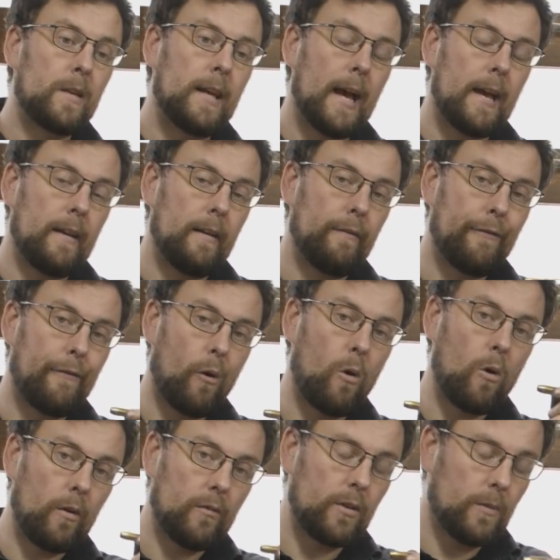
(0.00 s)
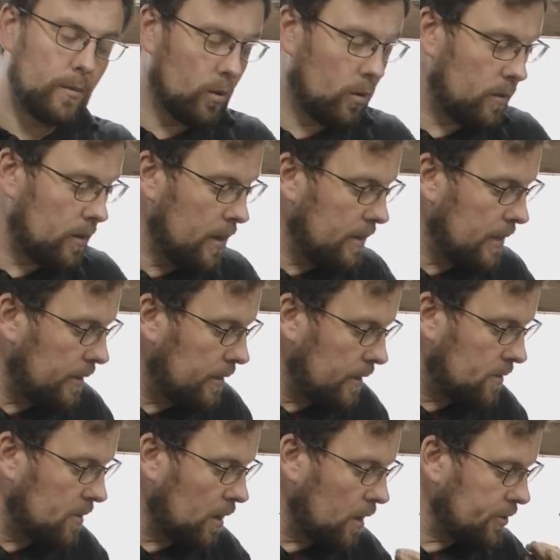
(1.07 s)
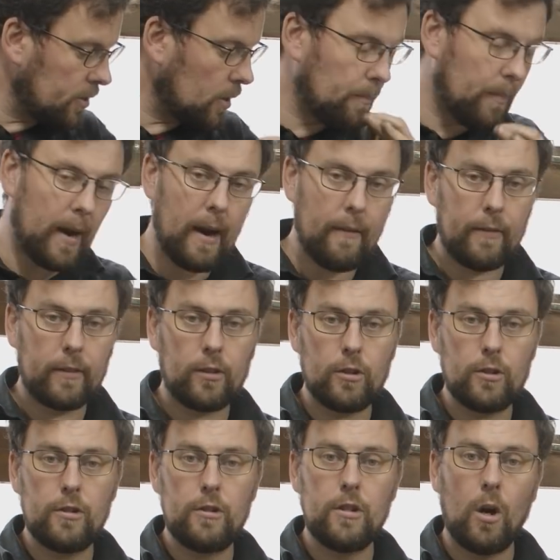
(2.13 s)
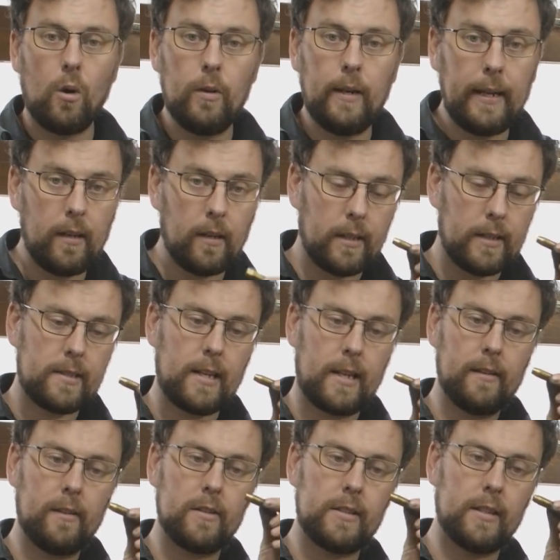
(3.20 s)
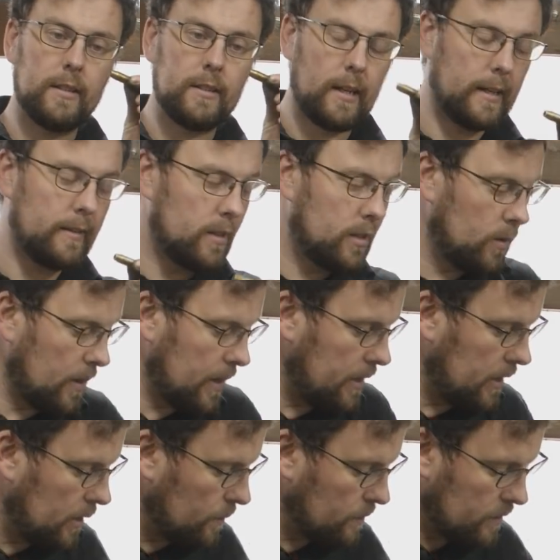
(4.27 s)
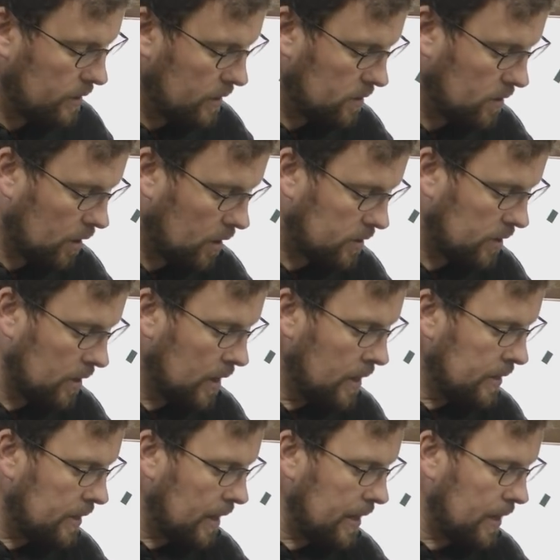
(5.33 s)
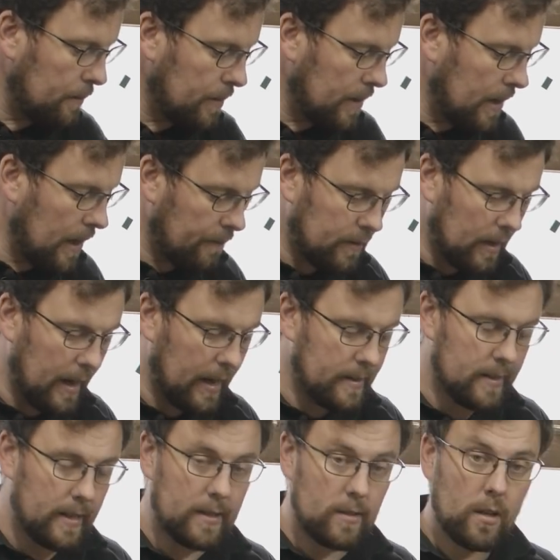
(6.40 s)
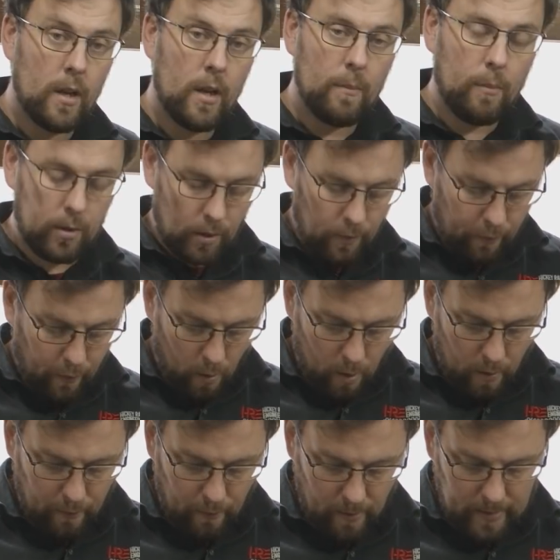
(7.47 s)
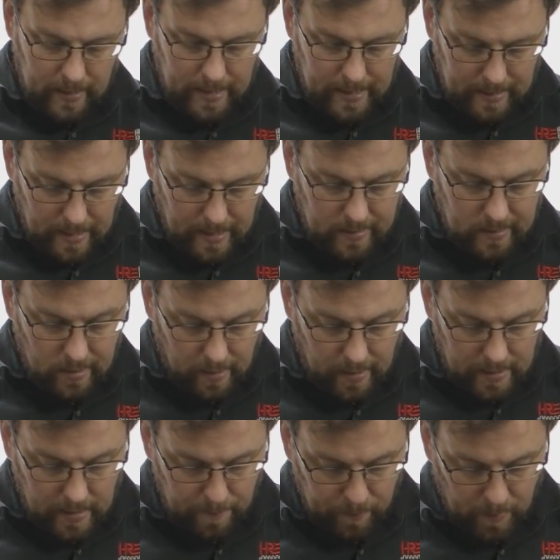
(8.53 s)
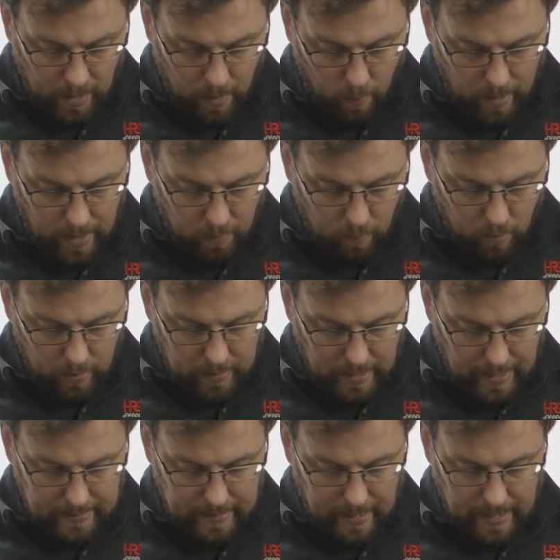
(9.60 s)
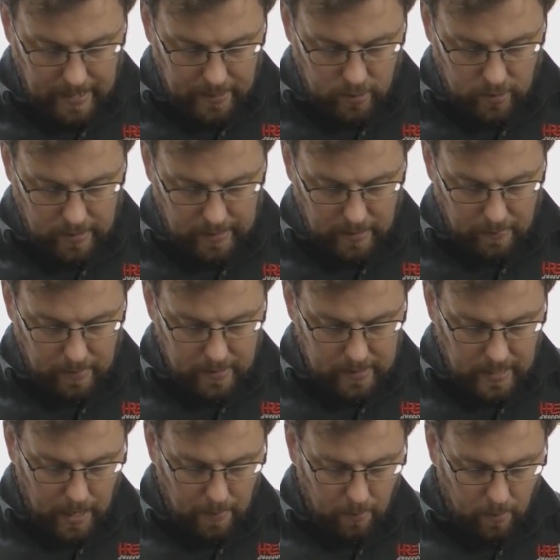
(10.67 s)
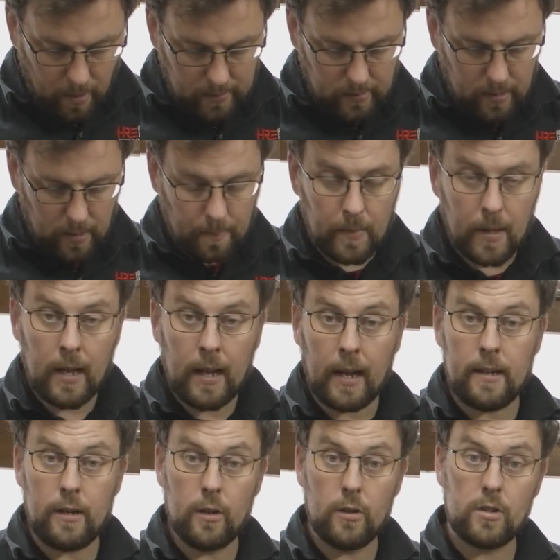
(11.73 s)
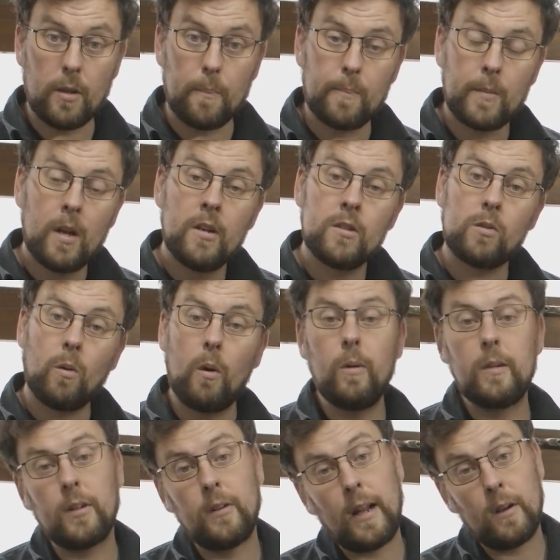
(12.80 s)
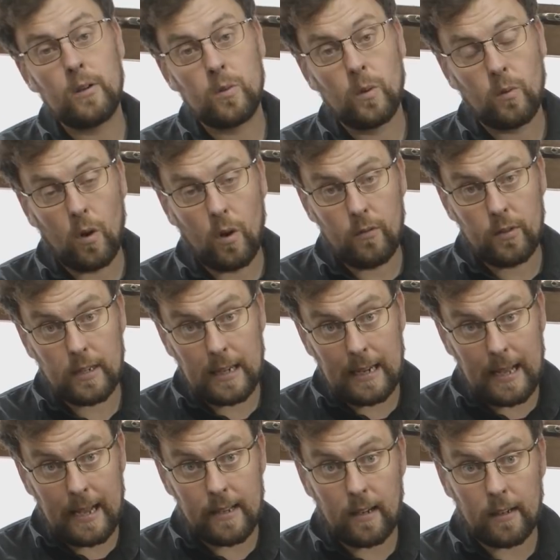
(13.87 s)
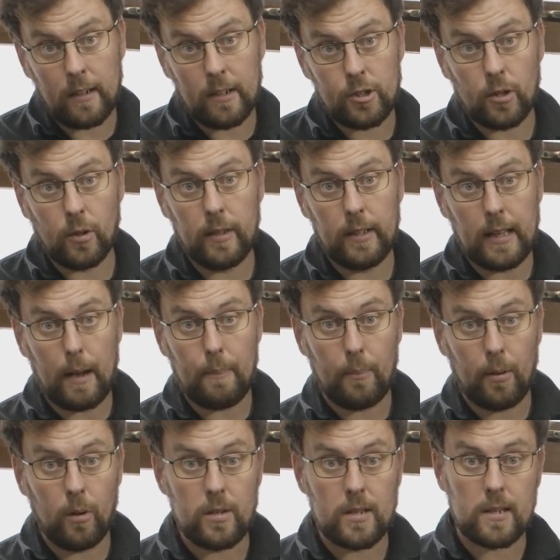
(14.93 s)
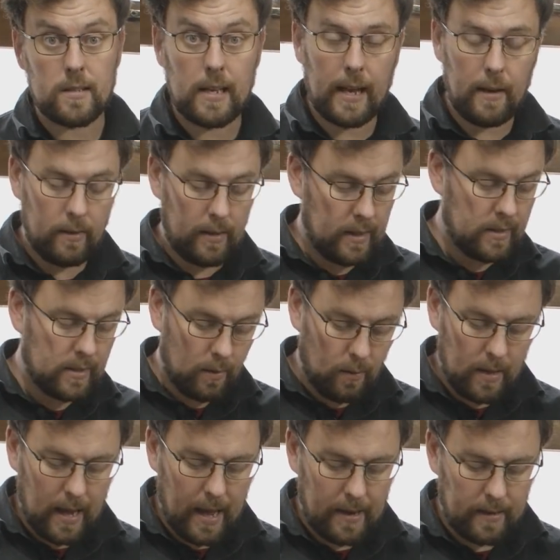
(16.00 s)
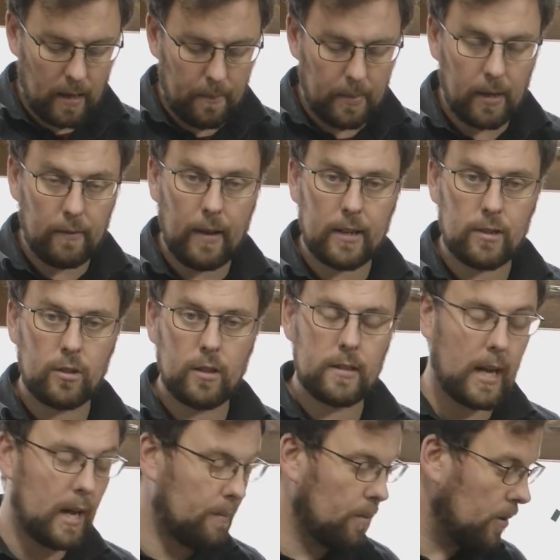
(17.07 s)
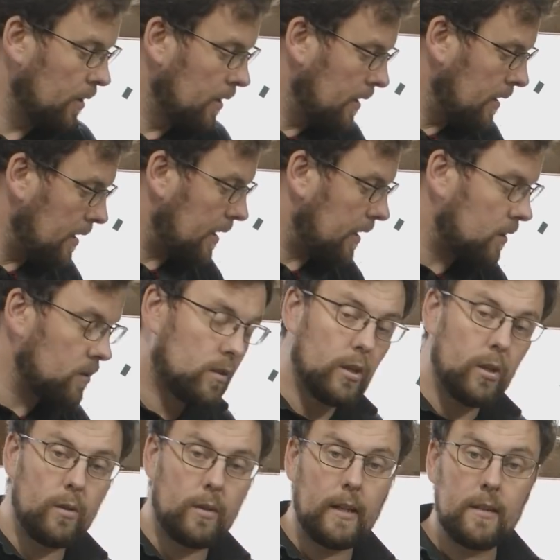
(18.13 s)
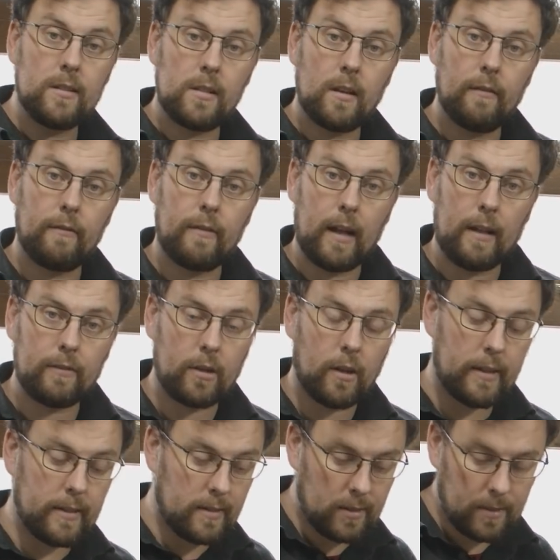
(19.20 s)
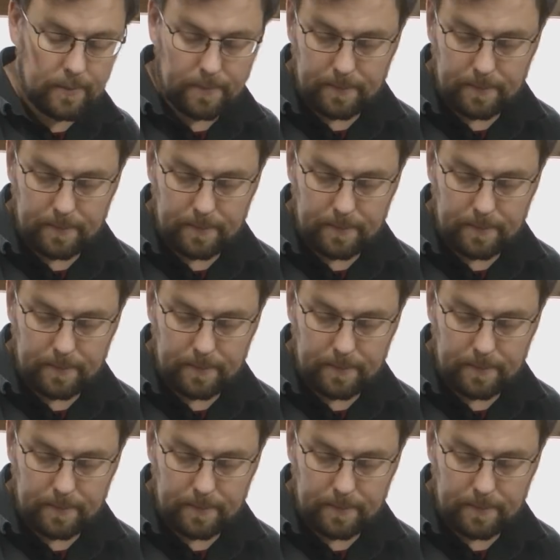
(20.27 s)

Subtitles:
getting 4 of them done. Now the exhausts are perfect. There's no need on a standard cylinder head to do anything with the exhaust. They can be left as is. But the 4 for the inlet side are well worth adding that extra little bit of taper onto them and using them. So what we'll do now is we'll go over to the lathe and I'll show you that process, how it is that we add a bit of extra taper to these valve guides.